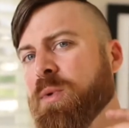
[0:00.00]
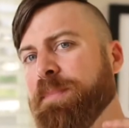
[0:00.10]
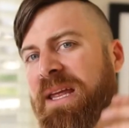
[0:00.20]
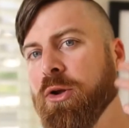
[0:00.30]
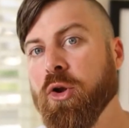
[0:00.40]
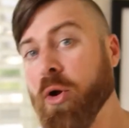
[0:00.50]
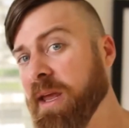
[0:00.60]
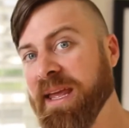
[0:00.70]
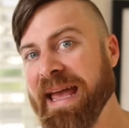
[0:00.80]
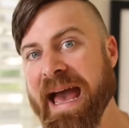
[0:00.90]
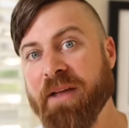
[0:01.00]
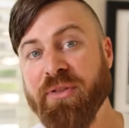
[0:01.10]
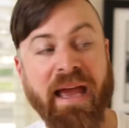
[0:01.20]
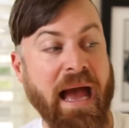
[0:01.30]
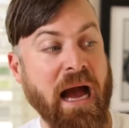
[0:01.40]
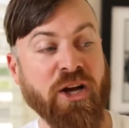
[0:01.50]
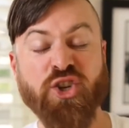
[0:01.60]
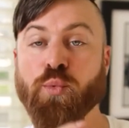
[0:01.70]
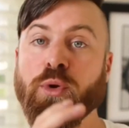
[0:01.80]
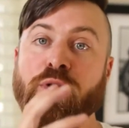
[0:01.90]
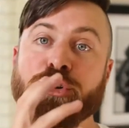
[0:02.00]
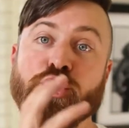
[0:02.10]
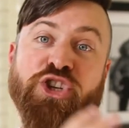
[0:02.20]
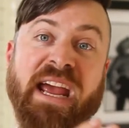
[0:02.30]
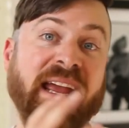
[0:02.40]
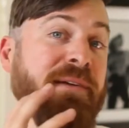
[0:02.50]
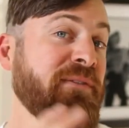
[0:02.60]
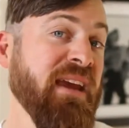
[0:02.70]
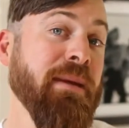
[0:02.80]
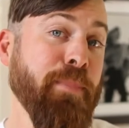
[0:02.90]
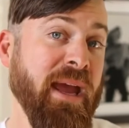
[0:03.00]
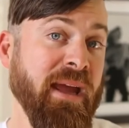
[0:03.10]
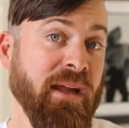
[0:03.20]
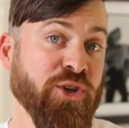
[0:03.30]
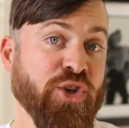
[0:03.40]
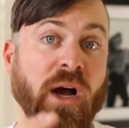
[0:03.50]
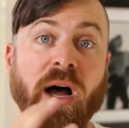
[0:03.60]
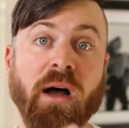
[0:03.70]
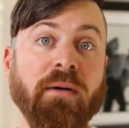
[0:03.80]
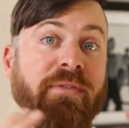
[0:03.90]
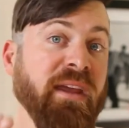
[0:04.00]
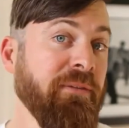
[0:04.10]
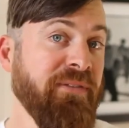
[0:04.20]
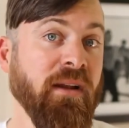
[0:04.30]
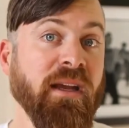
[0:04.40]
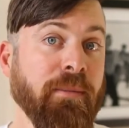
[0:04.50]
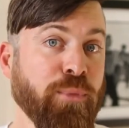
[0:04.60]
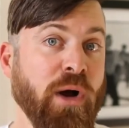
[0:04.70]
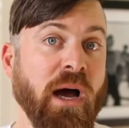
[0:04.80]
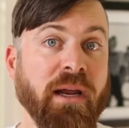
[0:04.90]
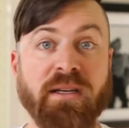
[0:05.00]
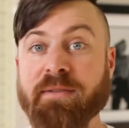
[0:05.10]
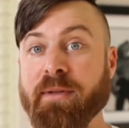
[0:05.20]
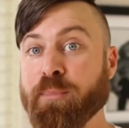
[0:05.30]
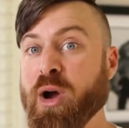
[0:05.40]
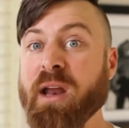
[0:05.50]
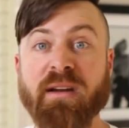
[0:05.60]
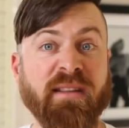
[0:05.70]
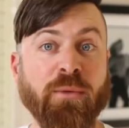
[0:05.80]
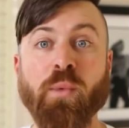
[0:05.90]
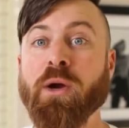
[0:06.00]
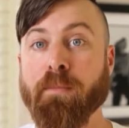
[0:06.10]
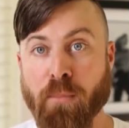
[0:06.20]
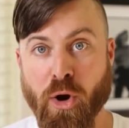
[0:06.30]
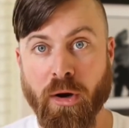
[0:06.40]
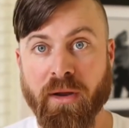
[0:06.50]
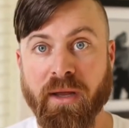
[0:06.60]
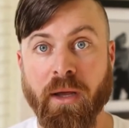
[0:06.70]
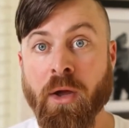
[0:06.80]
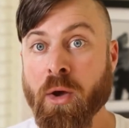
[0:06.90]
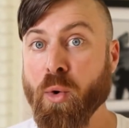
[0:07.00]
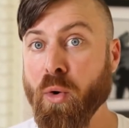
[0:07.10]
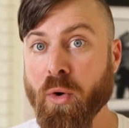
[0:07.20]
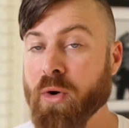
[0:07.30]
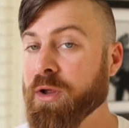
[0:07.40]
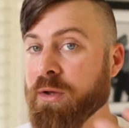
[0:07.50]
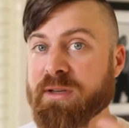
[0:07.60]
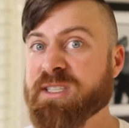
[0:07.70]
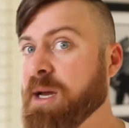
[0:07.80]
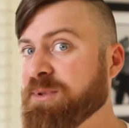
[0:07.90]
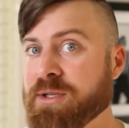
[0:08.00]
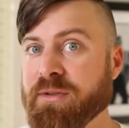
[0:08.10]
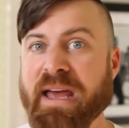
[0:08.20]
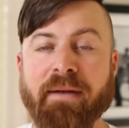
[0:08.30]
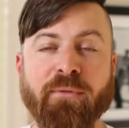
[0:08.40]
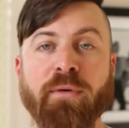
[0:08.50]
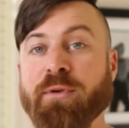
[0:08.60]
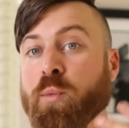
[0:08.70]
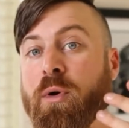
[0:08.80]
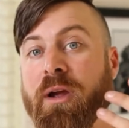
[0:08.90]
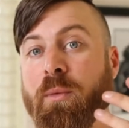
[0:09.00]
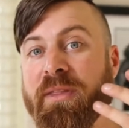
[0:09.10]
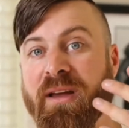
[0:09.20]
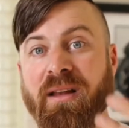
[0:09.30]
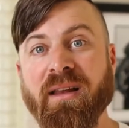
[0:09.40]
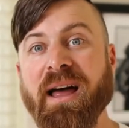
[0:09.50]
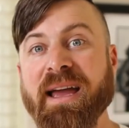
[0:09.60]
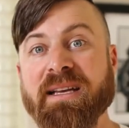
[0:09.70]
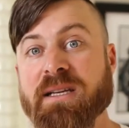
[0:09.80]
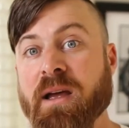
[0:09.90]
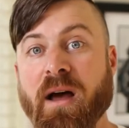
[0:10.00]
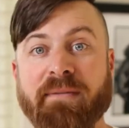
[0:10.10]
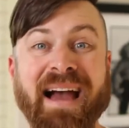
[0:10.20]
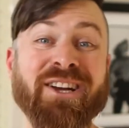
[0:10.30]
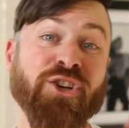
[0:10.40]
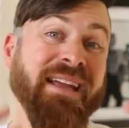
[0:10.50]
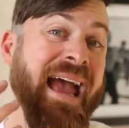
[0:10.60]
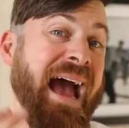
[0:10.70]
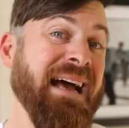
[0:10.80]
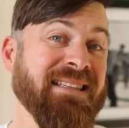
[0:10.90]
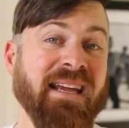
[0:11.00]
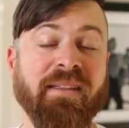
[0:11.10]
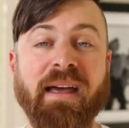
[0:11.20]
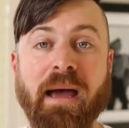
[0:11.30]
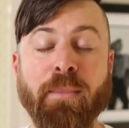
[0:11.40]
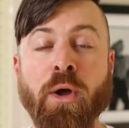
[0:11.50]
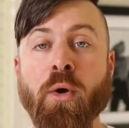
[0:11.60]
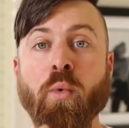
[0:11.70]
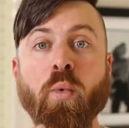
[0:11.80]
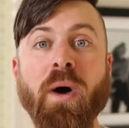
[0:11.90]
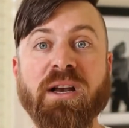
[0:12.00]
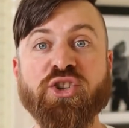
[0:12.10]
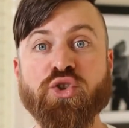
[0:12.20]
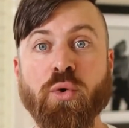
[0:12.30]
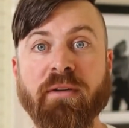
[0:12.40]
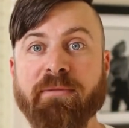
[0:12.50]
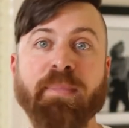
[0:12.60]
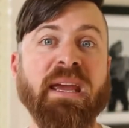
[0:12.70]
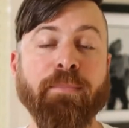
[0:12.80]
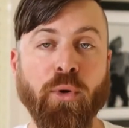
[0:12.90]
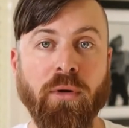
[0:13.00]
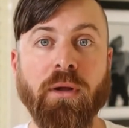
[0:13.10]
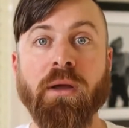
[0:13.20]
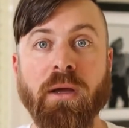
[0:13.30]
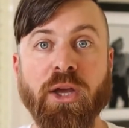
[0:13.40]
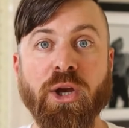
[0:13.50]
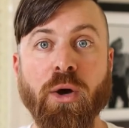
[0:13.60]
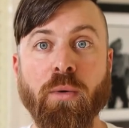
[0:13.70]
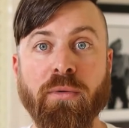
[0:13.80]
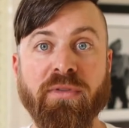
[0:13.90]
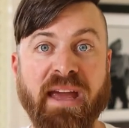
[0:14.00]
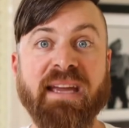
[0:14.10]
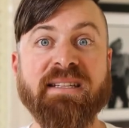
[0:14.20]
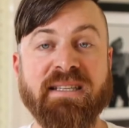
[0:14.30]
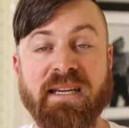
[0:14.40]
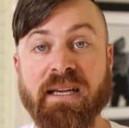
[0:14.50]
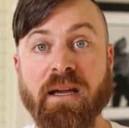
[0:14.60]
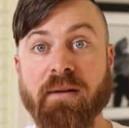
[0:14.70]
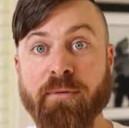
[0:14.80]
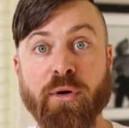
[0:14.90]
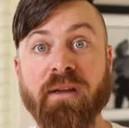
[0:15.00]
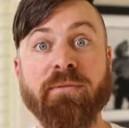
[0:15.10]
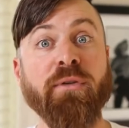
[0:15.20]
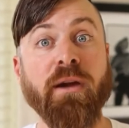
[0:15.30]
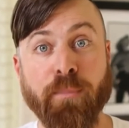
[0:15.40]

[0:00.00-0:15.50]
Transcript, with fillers: would be looking at the actual JV page of the affiliate product, of the product that we are marketing. Or you could substitute that for, if you're working with a client, of actually asking them what sort of people, you know, they see converting for their